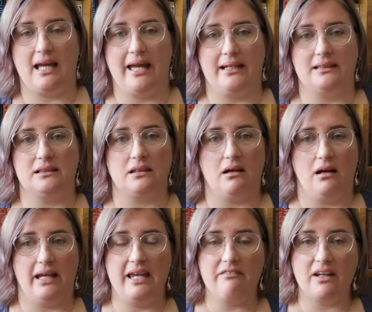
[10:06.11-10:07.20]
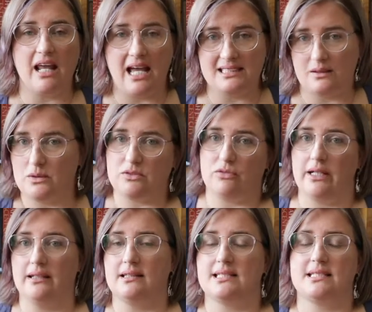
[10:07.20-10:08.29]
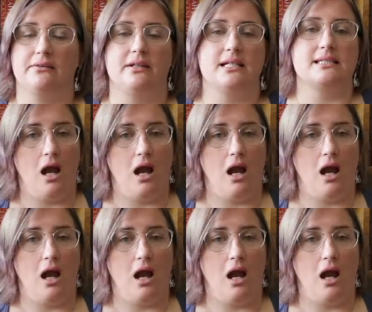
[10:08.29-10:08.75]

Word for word: and even as I was reading the series,